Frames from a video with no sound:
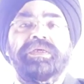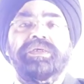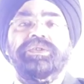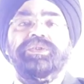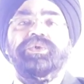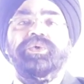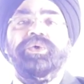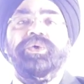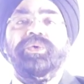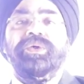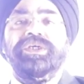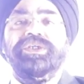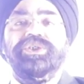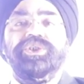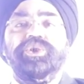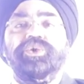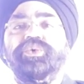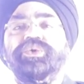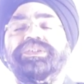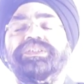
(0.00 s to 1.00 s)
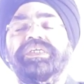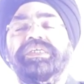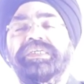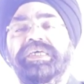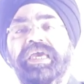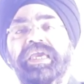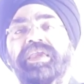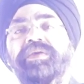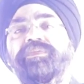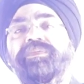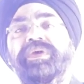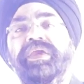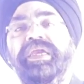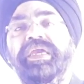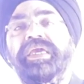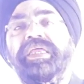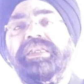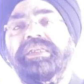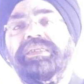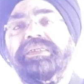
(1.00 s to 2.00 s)
So you can choose the time
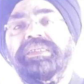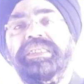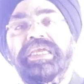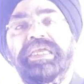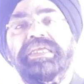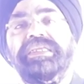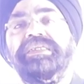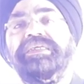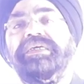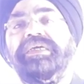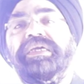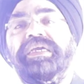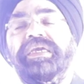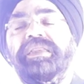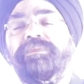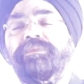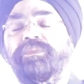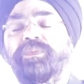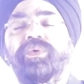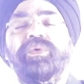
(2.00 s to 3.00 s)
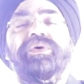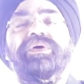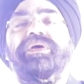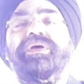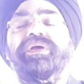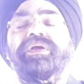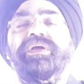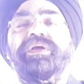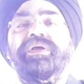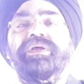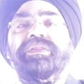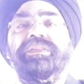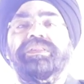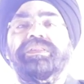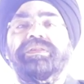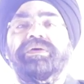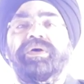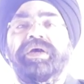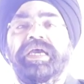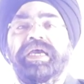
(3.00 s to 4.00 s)
and date and book
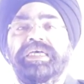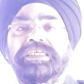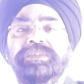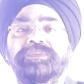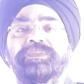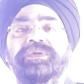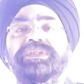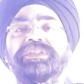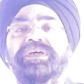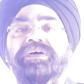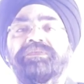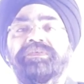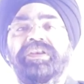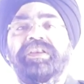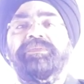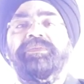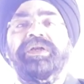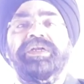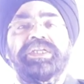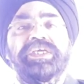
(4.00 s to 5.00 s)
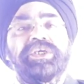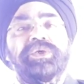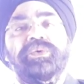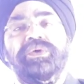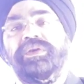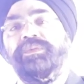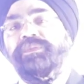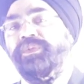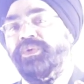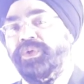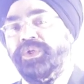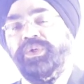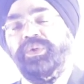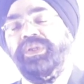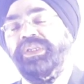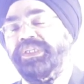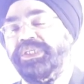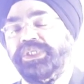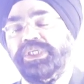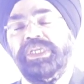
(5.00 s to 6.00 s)
as per the availability. You can book your
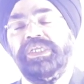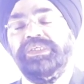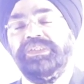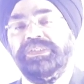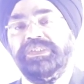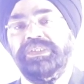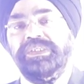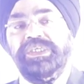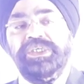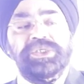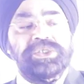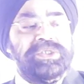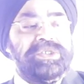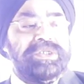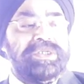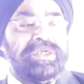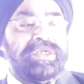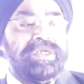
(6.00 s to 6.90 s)
initial consultation.